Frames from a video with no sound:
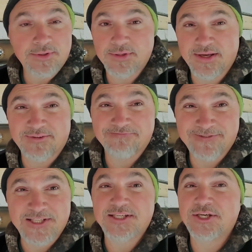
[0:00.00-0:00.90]
like
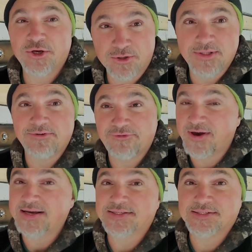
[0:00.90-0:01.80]
securely
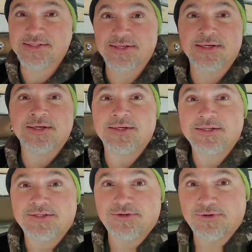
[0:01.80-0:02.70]
fastened
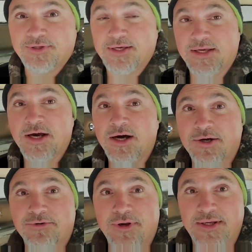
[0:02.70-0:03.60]
to the
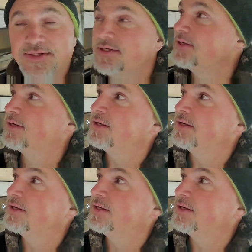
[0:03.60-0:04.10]
concrete